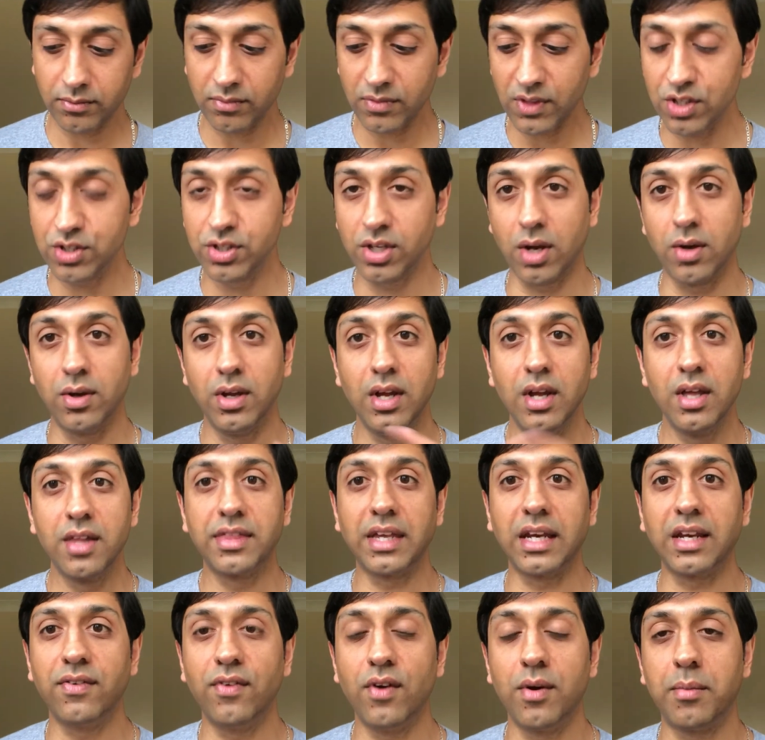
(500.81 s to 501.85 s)
So
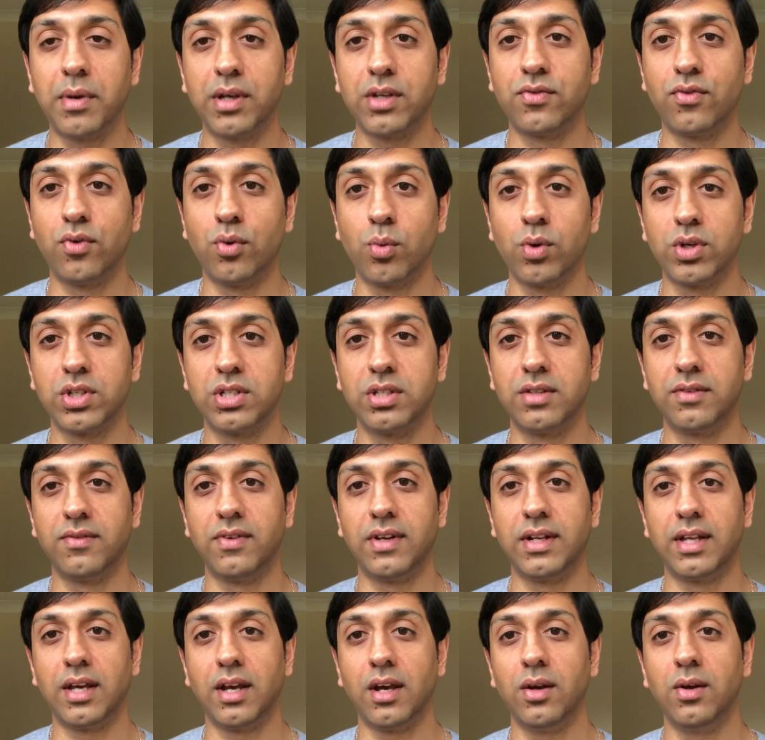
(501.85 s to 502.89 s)
thank you very much for watching the
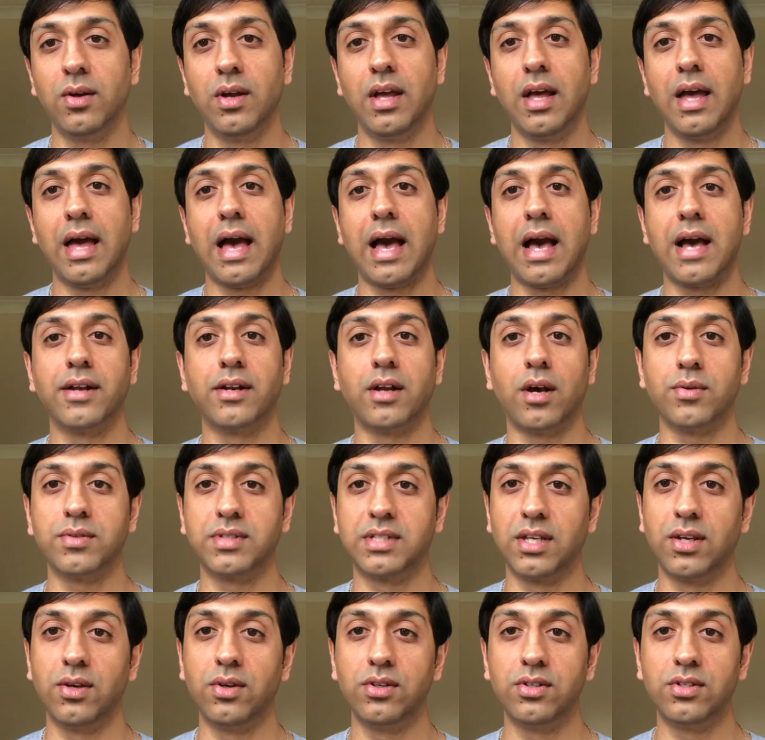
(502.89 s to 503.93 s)
video, and I'll
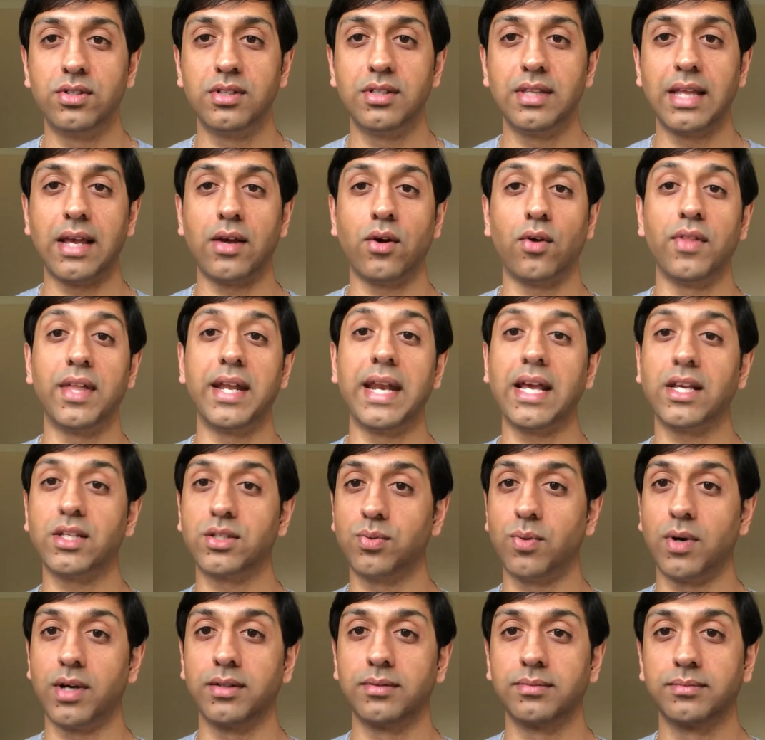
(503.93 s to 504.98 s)
see you on the next
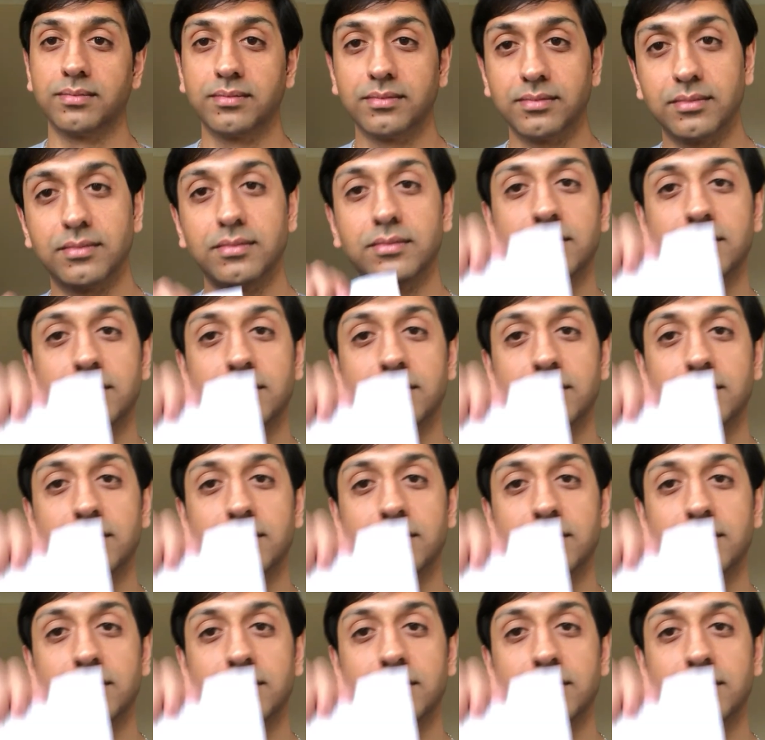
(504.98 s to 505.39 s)
one.